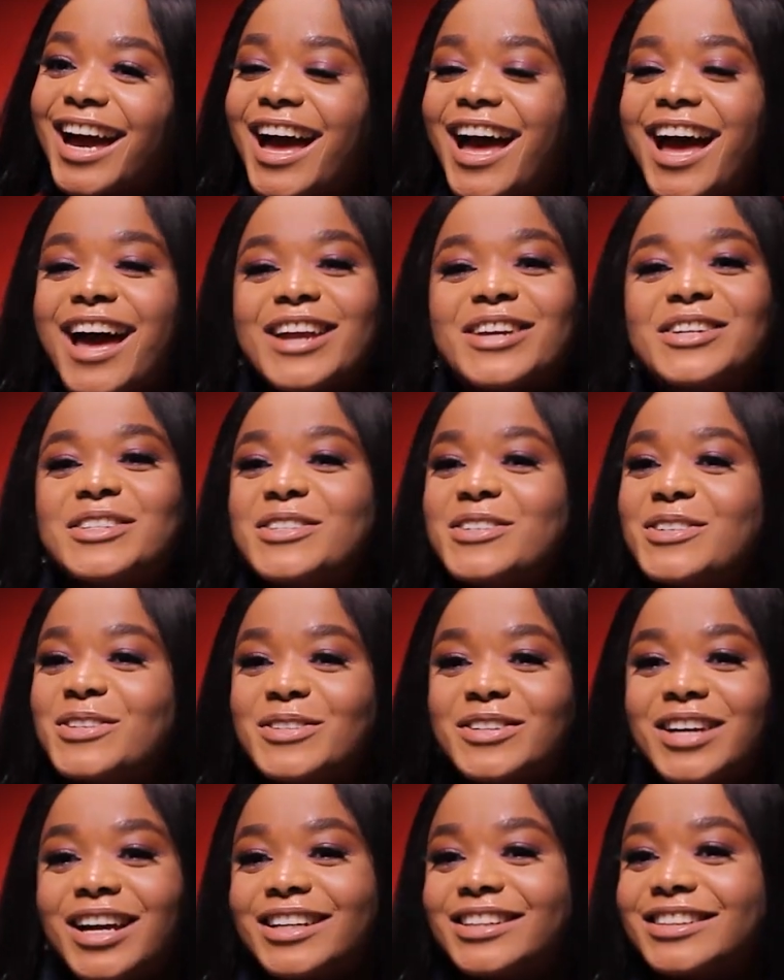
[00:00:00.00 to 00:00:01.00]
I don't
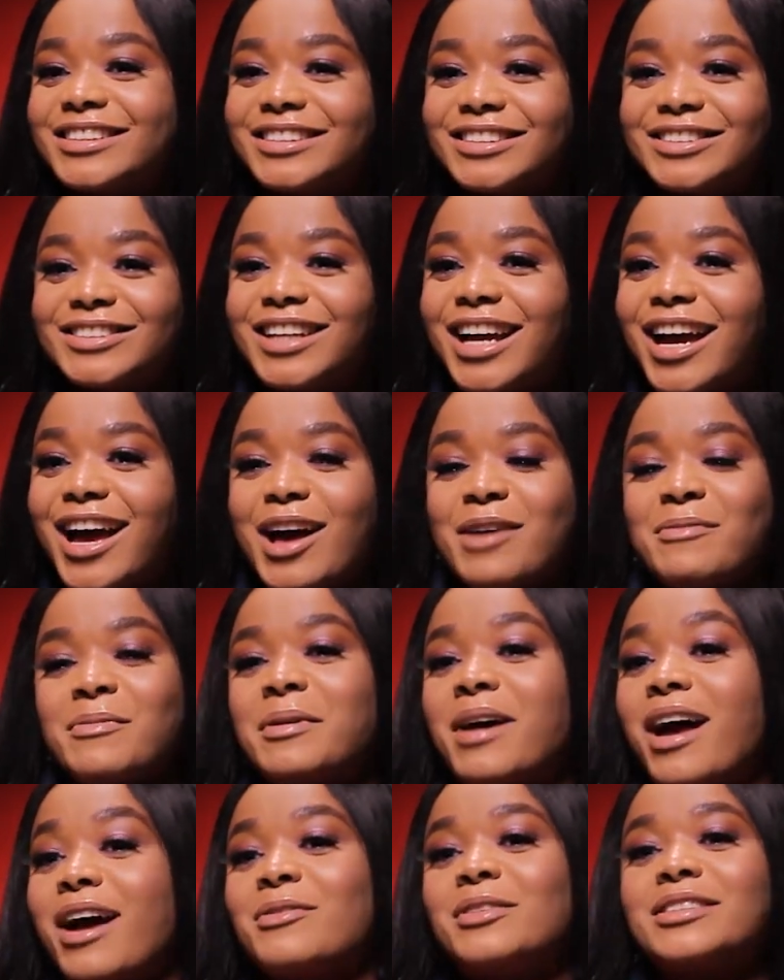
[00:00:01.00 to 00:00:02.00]
know.
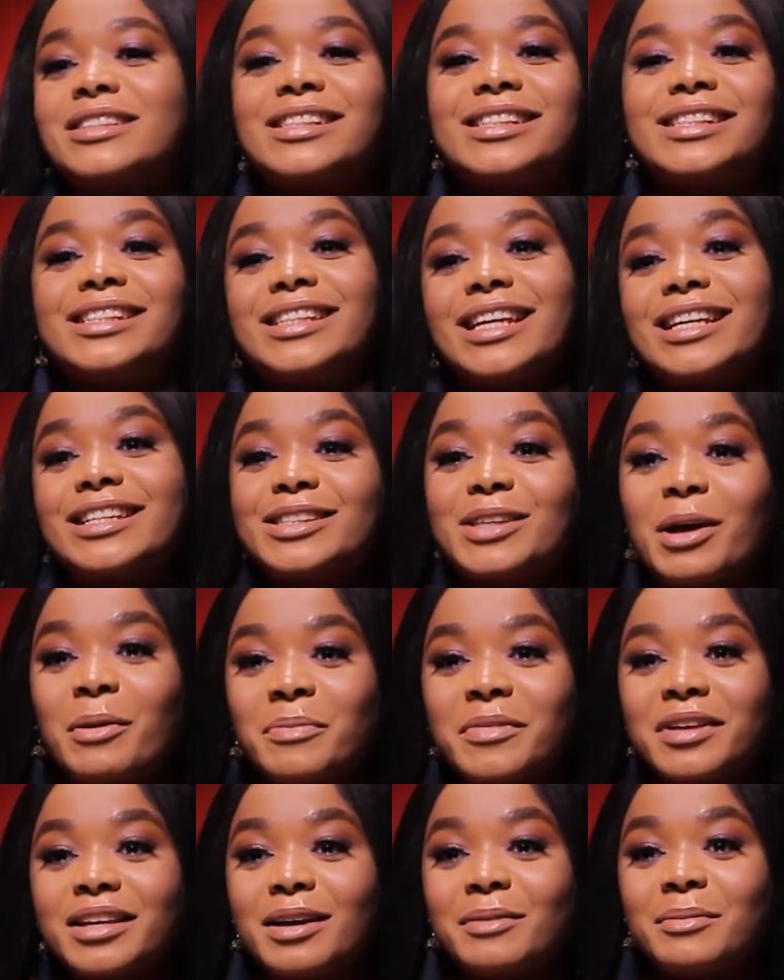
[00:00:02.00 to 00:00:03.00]
I want to say
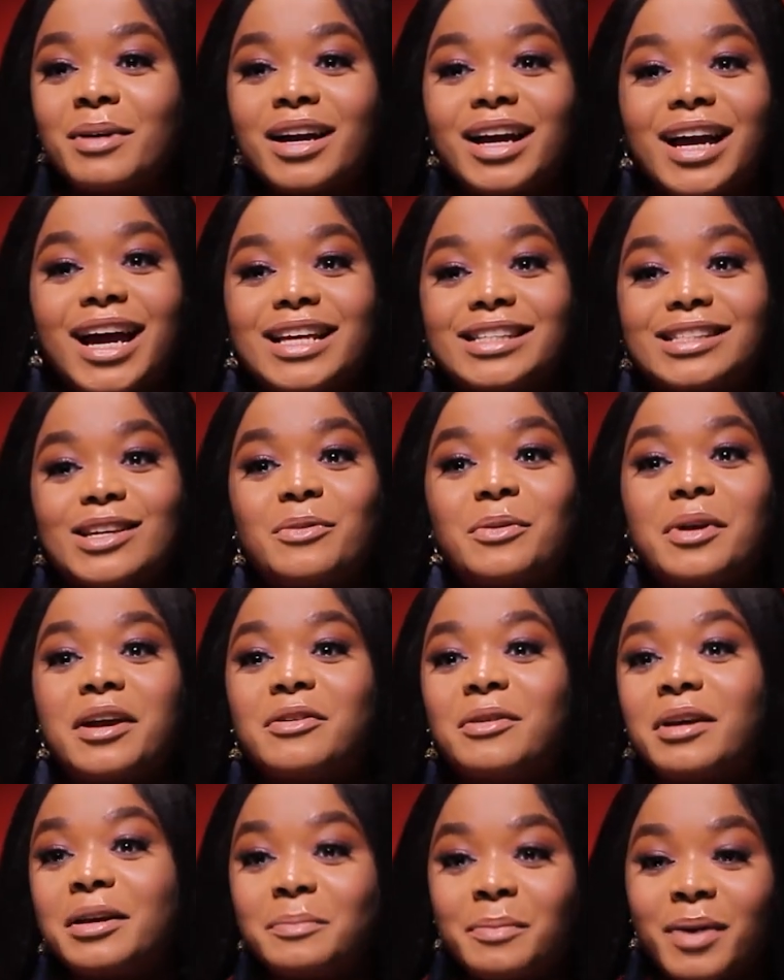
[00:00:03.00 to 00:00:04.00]
something about guys that wear
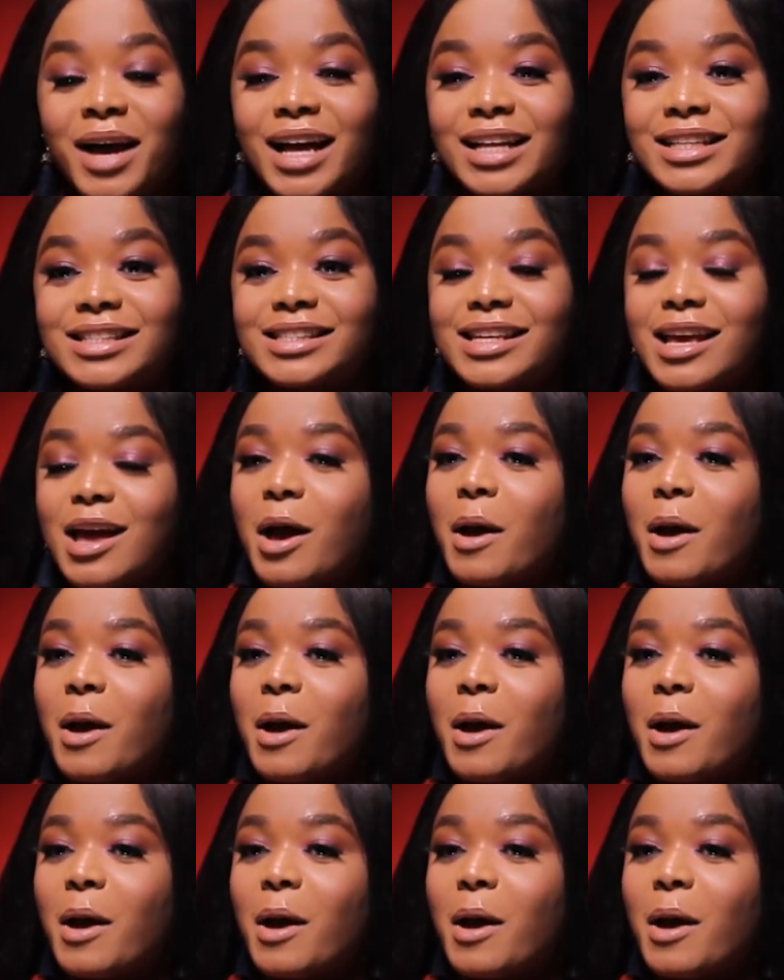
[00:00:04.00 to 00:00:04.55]
red pants,